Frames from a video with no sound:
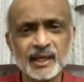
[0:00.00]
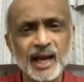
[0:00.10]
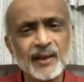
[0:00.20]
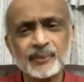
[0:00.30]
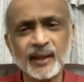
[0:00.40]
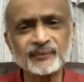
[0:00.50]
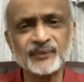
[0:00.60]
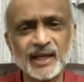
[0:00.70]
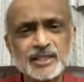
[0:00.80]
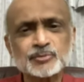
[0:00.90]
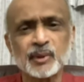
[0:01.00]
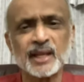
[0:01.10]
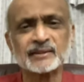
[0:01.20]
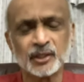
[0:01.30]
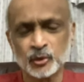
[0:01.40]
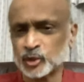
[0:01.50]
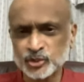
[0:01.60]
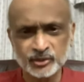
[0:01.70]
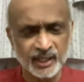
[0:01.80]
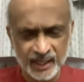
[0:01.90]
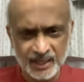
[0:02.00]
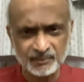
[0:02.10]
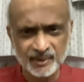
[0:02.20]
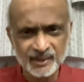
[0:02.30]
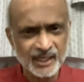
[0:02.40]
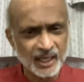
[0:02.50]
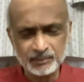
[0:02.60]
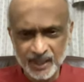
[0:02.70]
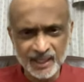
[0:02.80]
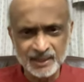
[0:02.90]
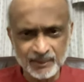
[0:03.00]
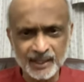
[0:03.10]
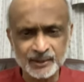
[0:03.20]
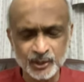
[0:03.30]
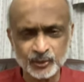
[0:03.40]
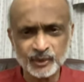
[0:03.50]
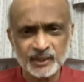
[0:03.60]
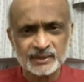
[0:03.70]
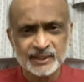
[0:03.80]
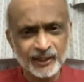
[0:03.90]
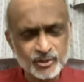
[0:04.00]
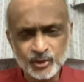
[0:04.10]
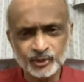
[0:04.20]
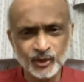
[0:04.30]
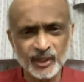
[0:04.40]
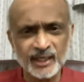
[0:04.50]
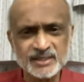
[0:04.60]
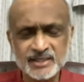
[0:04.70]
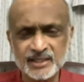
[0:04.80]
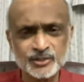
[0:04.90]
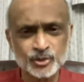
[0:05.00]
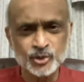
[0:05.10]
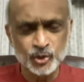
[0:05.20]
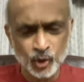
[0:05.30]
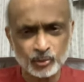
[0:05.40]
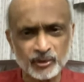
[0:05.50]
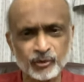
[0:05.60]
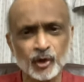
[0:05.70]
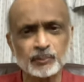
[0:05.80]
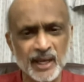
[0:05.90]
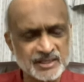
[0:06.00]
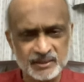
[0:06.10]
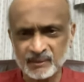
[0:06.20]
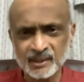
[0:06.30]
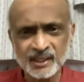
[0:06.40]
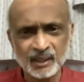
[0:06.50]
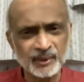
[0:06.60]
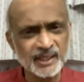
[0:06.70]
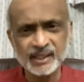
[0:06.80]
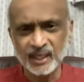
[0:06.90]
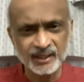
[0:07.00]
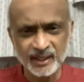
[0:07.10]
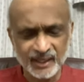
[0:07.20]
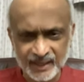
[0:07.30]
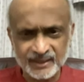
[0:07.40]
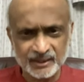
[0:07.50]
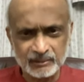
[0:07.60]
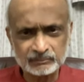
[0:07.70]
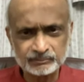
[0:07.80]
And then that is playing the rules of the game. And may I remind you, that is what the United States used to do before Pax Americana ended.